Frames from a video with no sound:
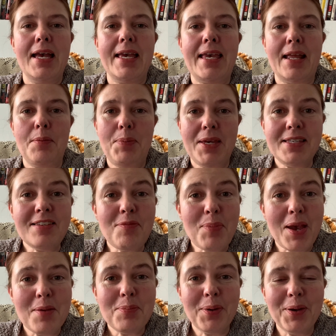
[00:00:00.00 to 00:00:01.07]
Get a piece of
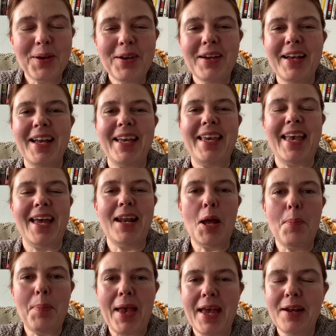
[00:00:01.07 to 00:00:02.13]
paper, get
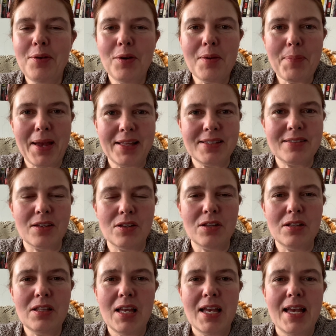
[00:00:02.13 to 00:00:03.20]
a pen or a
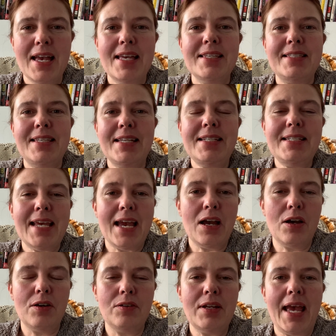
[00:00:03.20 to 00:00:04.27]
pencil, sit
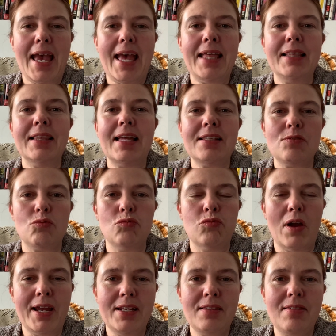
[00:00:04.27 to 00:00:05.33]
down and let's
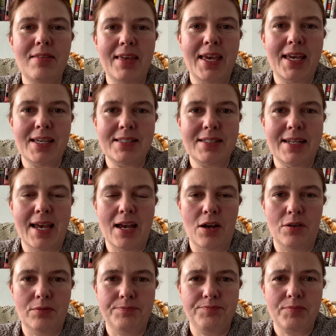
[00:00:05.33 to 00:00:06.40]
write things
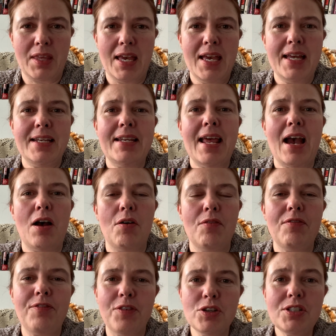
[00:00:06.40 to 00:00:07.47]
down. Now,
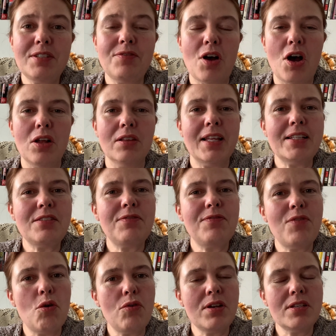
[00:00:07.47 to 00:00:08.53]
first of all, let's
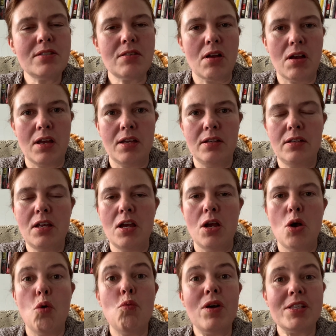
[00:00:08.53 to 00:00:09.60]
focus on
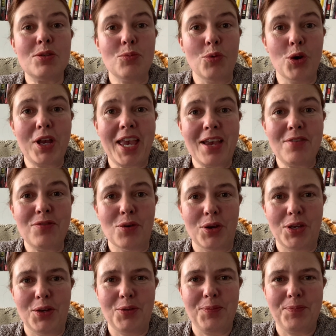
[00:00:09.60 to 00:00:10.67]
what's working for
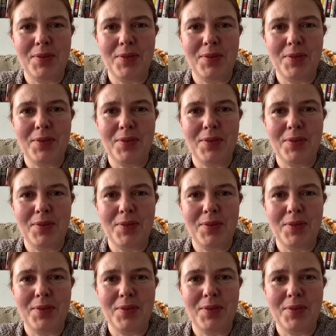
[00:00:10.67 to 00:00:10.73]
you.